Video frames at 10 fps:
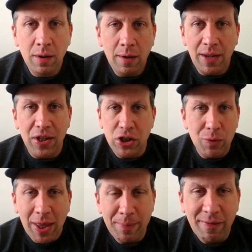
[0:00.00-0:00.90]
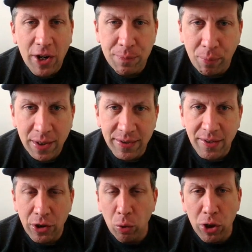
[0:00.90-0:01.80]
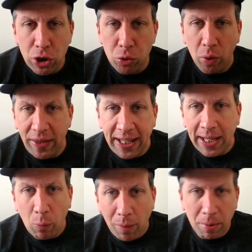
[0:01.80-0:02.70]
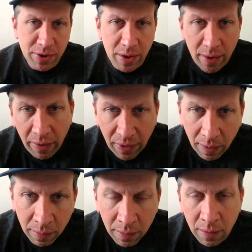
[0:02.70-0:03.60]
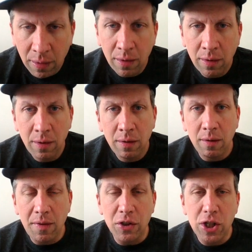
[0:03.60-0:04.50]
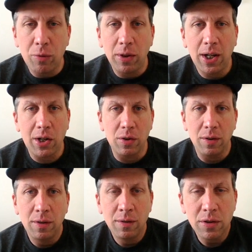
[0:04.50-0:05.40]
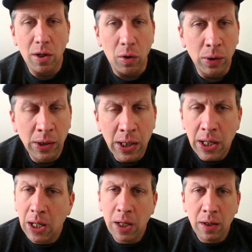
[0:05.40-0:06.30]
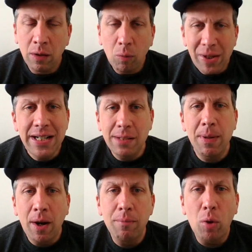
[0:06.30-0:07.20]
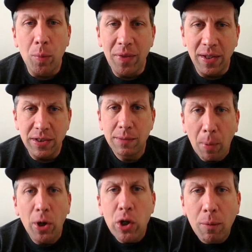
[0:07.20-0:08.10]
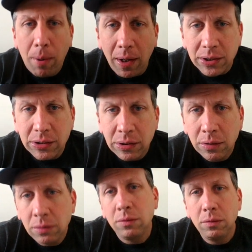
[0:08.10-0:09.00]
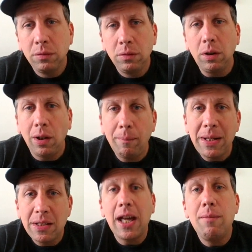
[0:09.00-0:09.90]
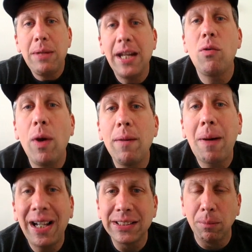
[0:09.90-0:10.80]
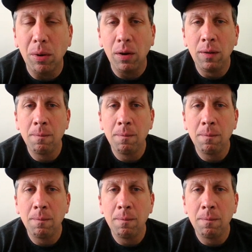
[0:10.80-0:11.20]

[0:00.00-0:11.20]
I think she'd rather be vice president than do her usual thing and get 1% of nothing in the general election. So we be on board with this. It's Bernie or bust. That means get him in any way possible.